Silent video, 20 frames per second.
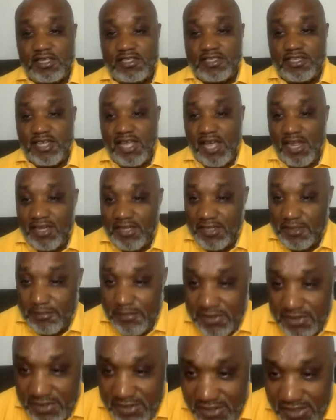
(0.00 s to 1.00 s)
yes, Khalil,
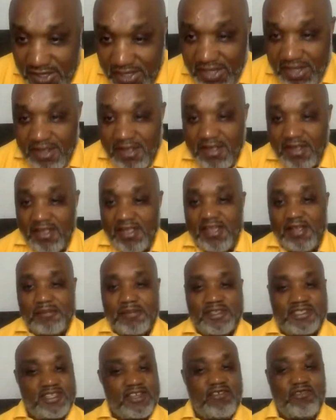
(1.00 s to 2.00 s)

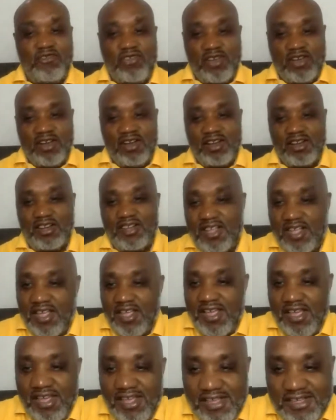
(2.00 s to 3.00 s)
Mr. Farron
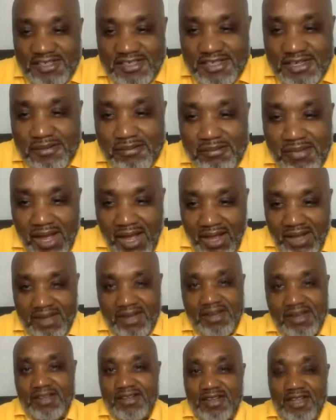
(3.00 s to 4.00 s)
is the
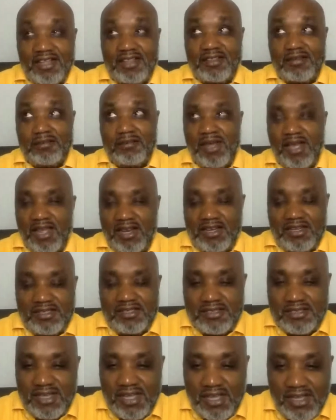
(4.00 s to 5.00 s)
man. Like the man
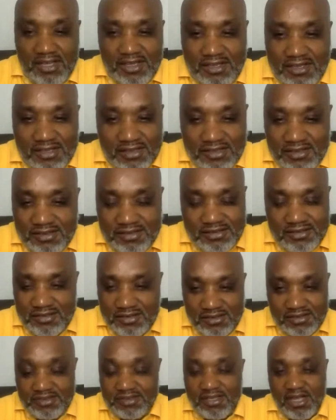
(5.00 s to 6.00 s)
is like
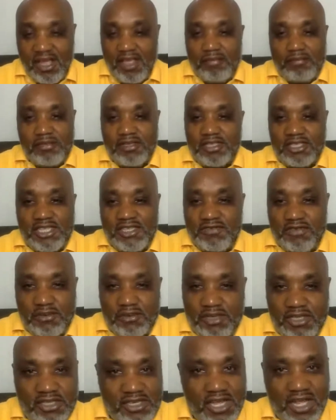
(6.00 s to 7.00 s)
is
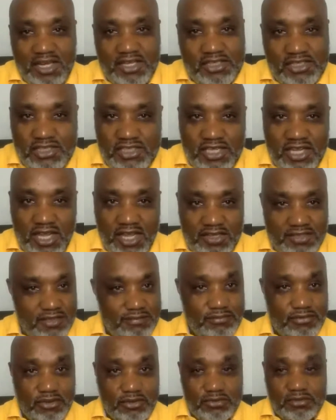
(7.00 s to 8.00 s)
unbelievable the knowledge he has
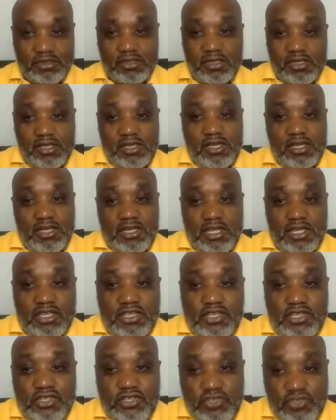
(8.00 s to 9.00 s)
about the
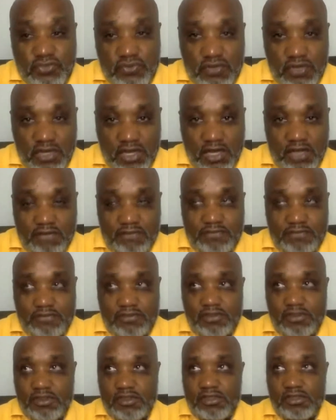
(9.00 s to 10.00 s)
history of
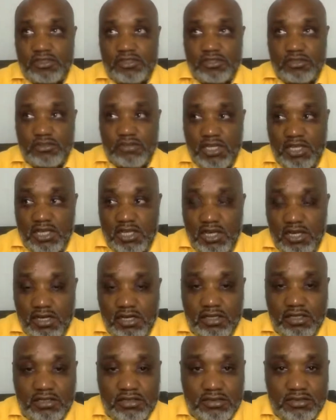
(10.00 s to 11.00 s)
Jamaica
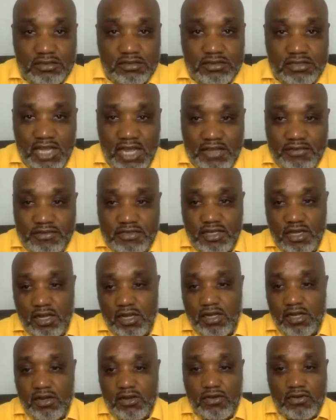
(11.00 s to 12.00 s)

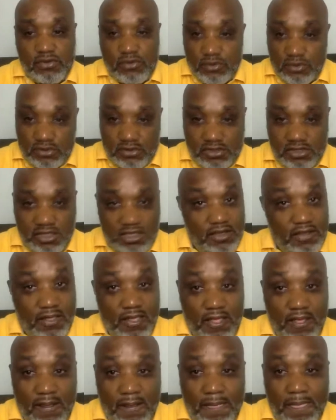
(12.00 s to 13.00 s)
livestock and good thing,
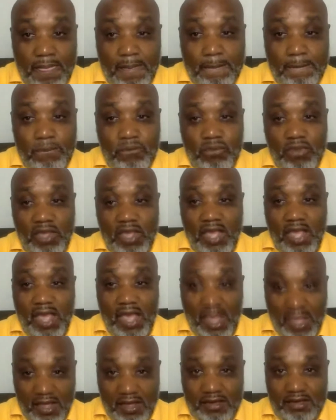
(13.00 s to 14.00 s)

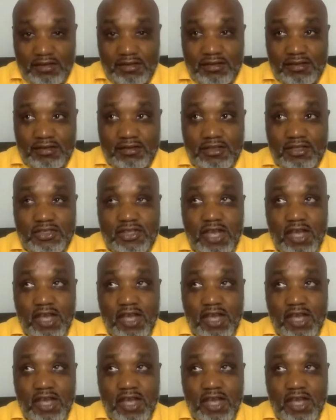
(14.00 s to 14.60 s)
and the